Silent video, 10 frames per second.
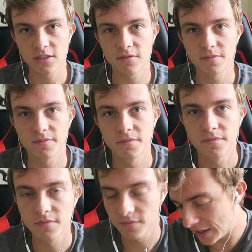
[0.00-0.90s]
I want there
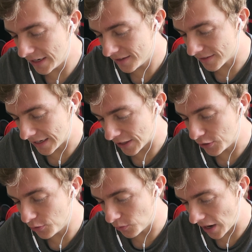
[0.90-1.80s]
to be like a
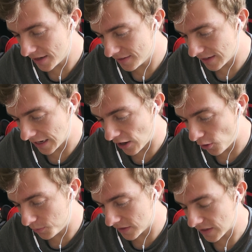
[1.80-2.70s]
new race and I
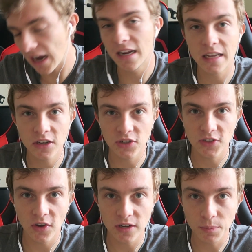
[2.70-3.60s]
hope this kind of catches on